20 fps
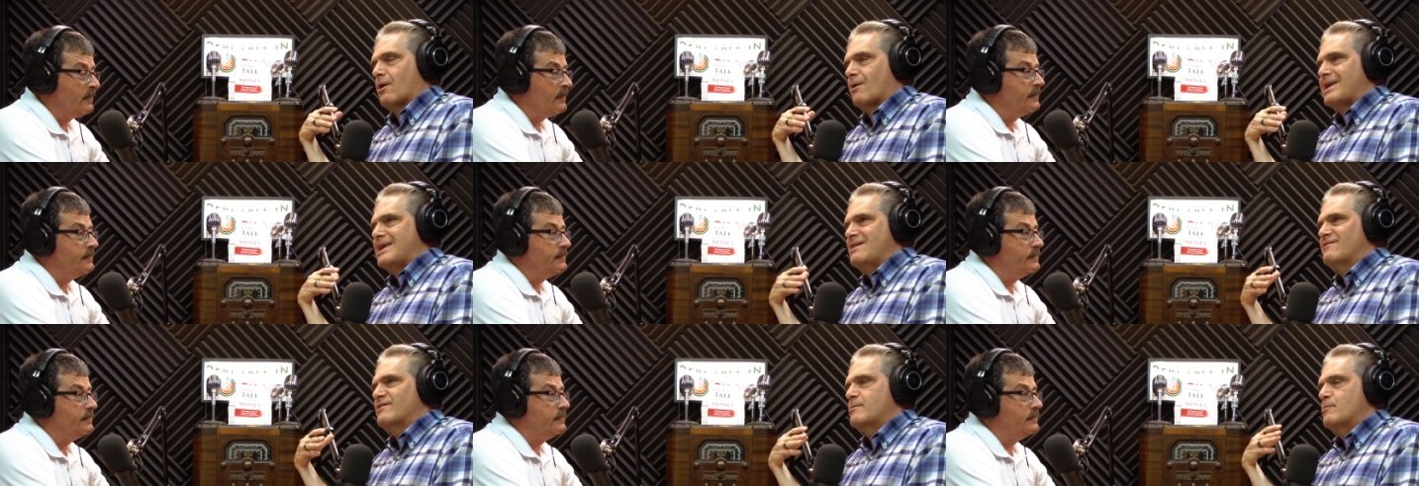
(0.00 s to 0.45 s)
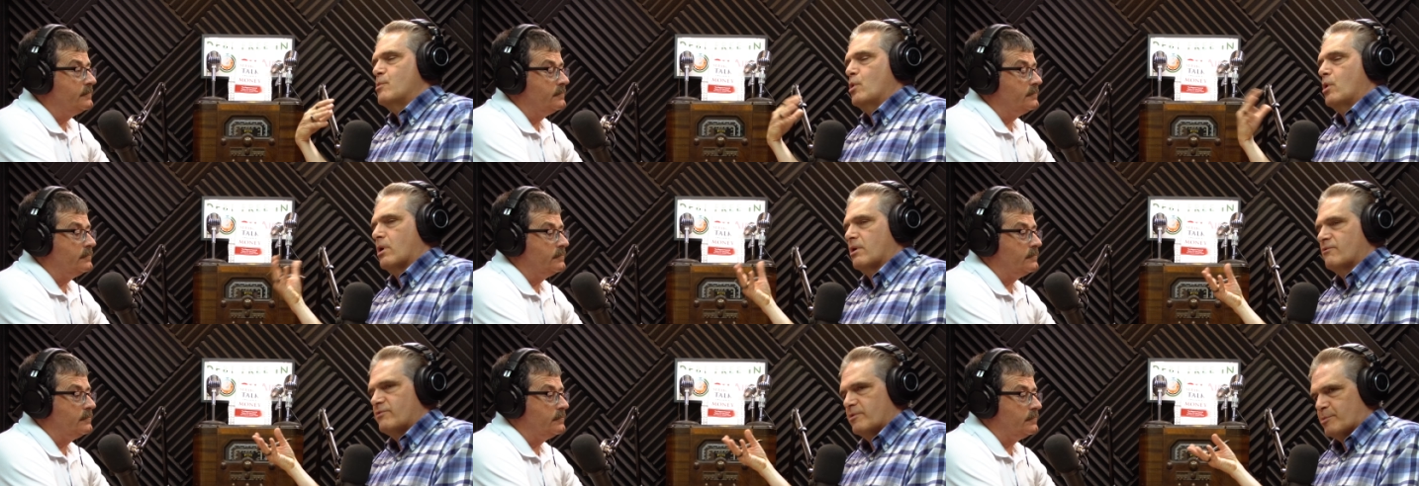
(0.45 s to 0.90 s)
Speaker 1: are even
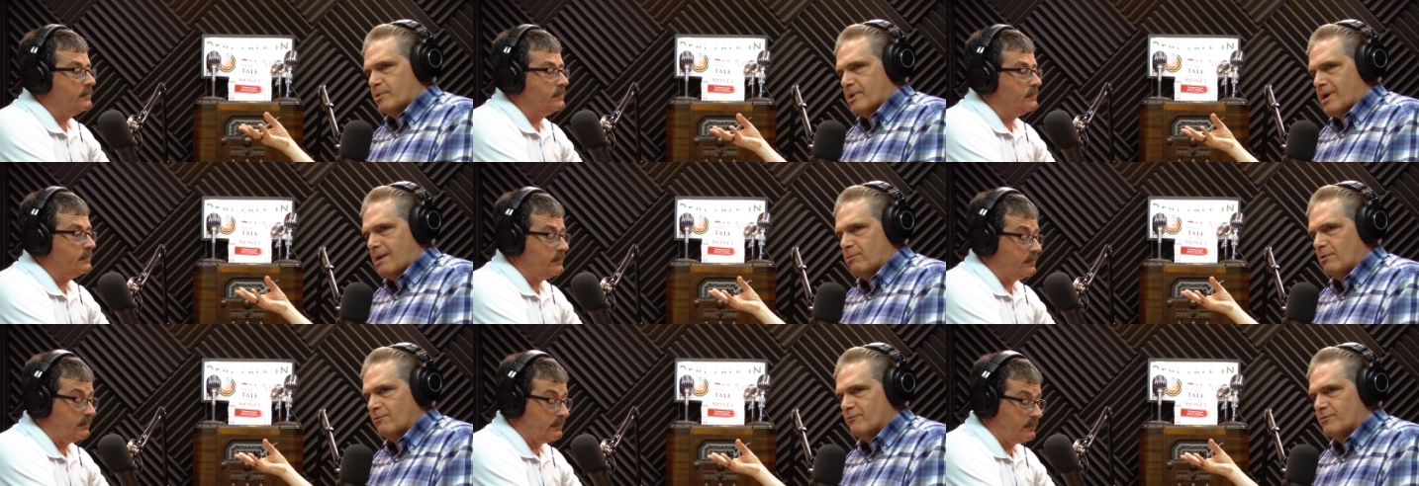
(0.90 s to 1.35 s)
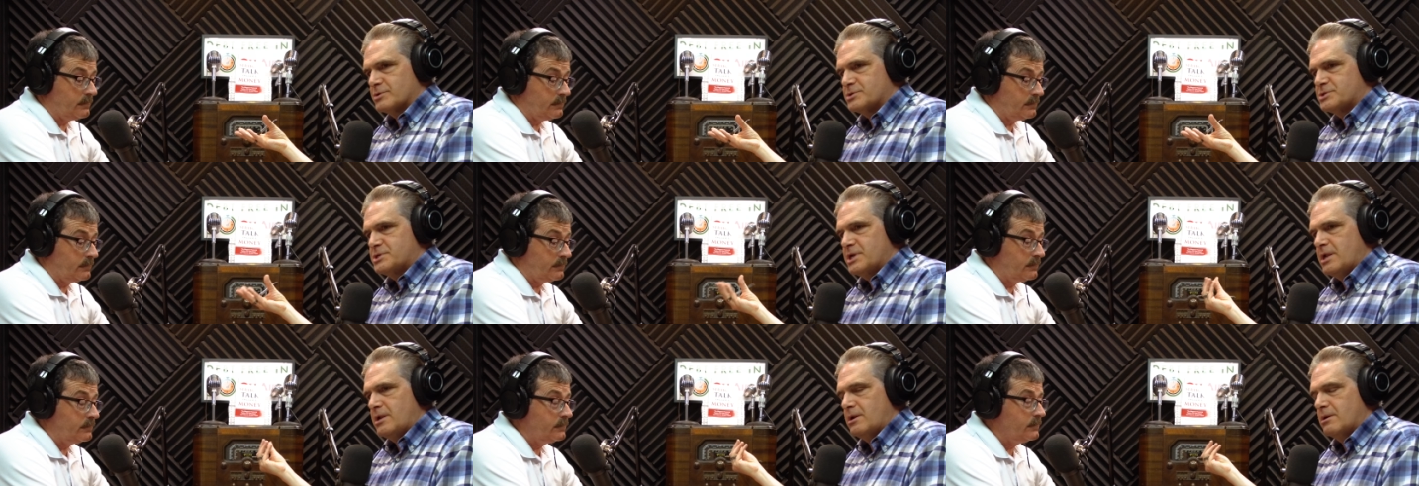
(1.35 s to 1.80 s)
more of a problem for
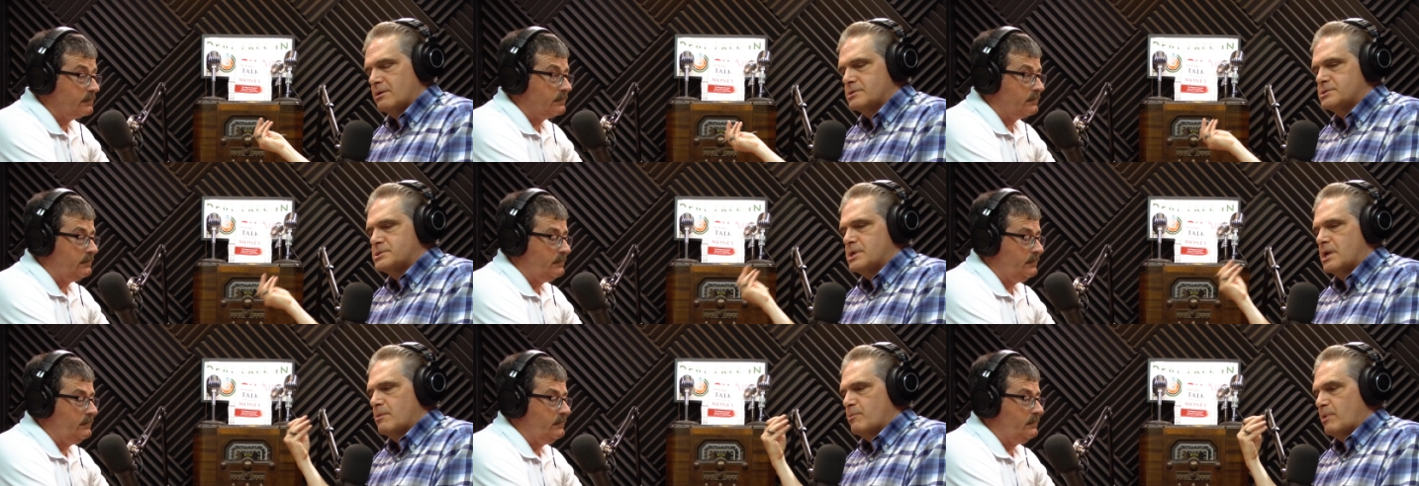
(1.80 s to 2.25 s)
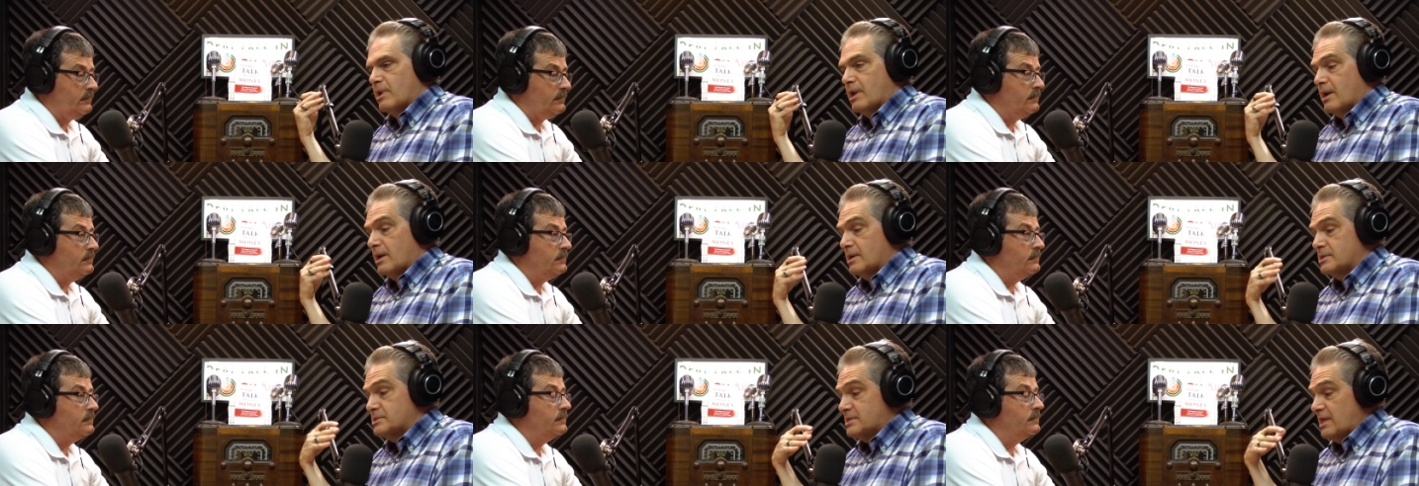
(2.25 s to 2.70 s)
seniors
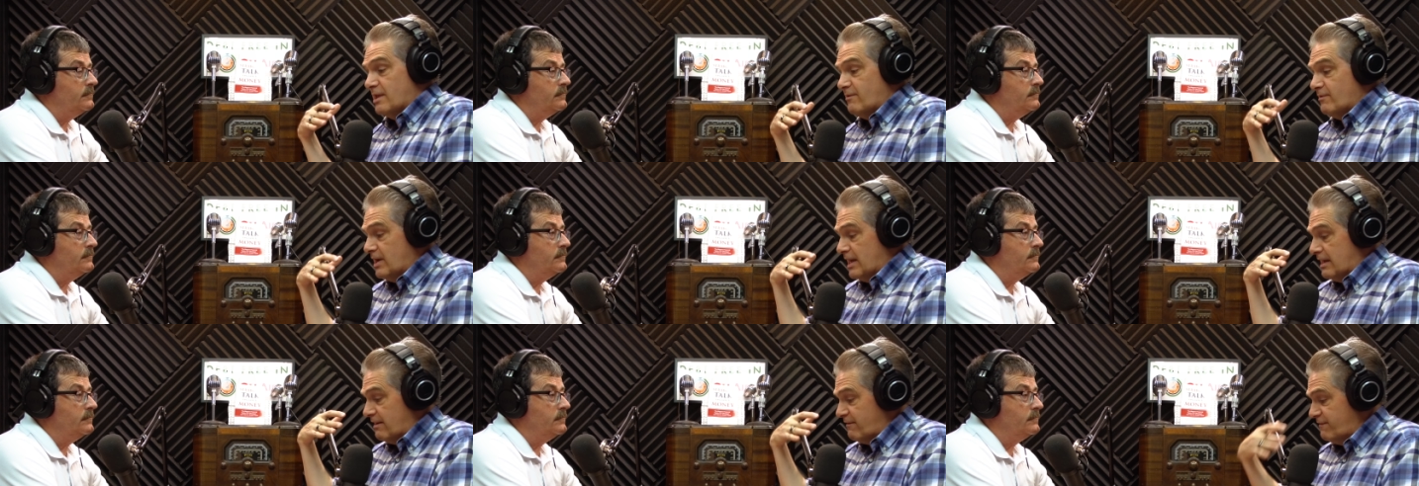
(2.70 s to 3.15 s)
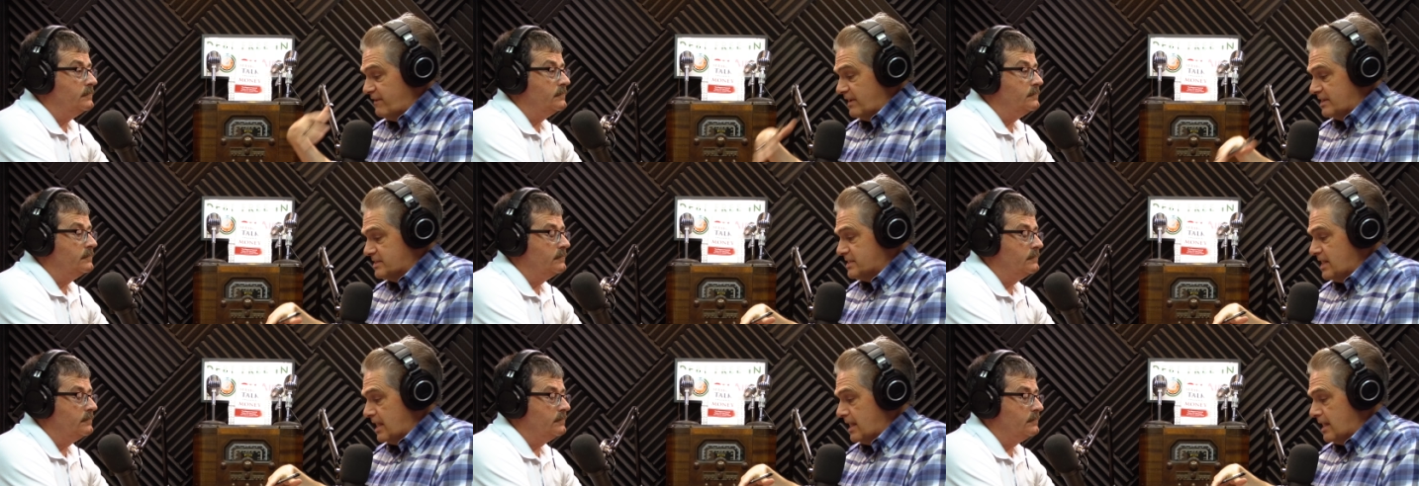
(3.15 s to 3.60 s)
because they've got a
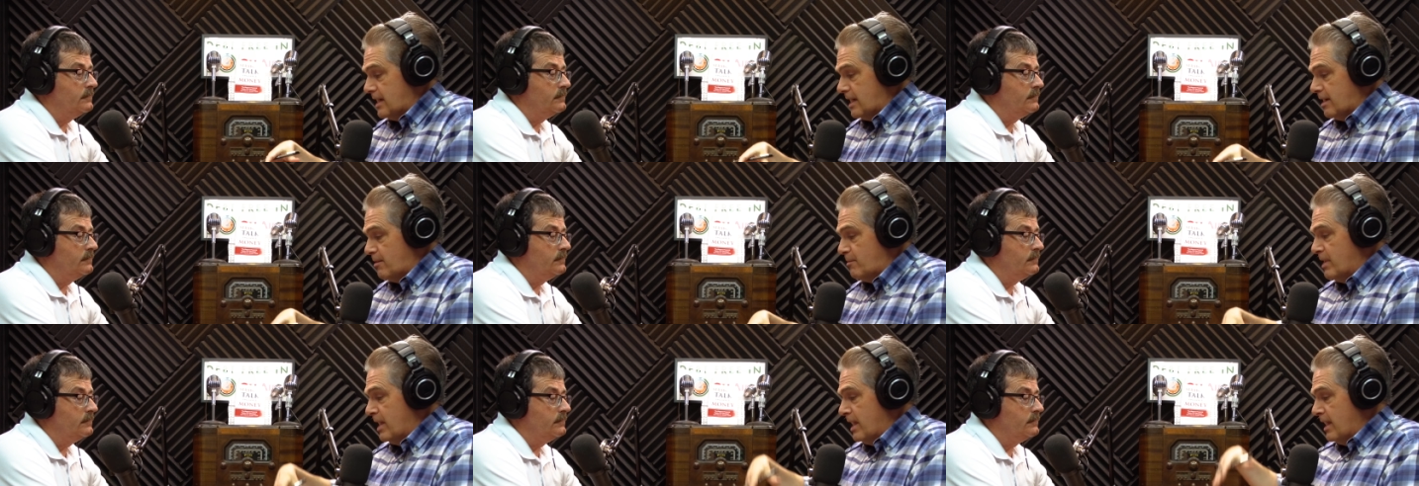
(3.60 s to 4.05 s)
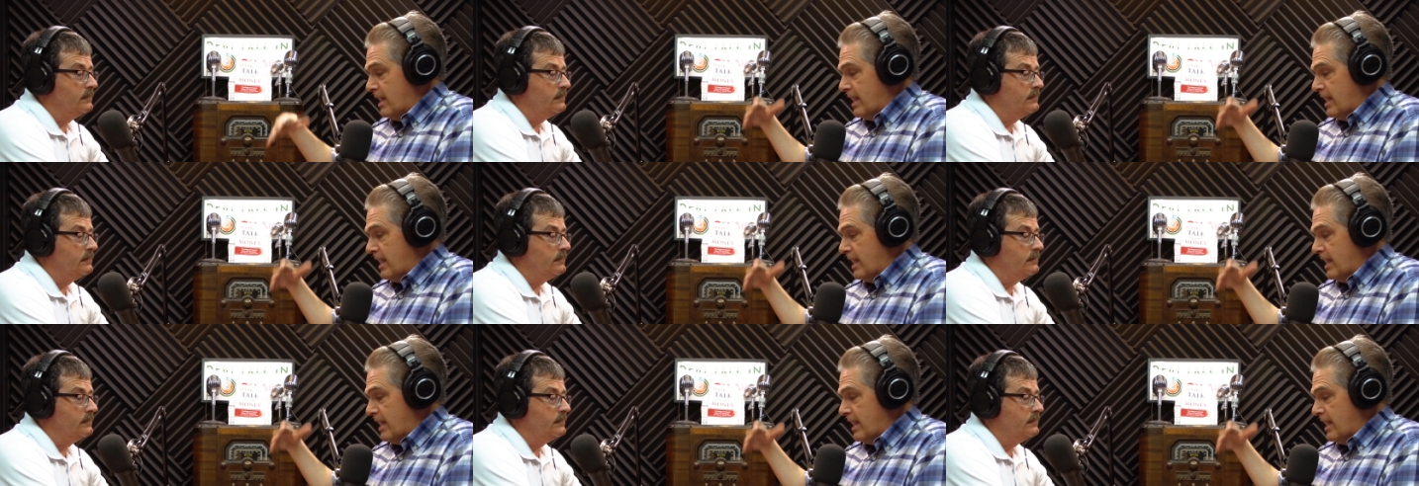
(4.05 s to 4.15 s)
fixed income,